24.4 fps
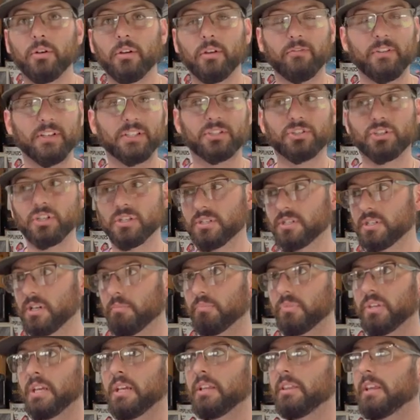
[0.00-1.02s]
If it's just
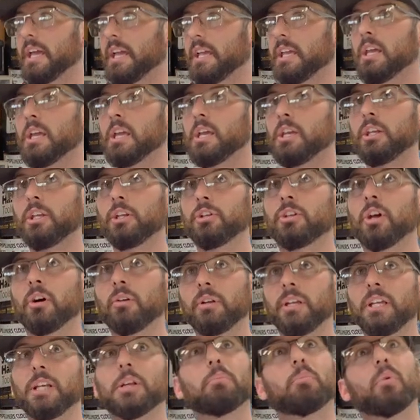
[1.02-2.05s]
something that you
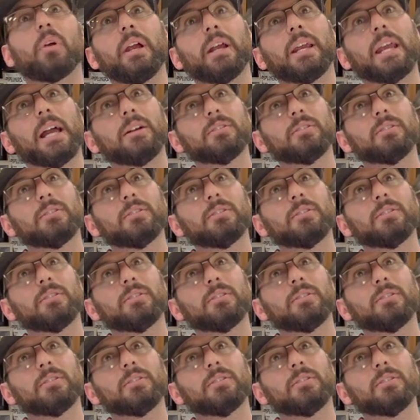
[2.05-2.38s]
don't need to break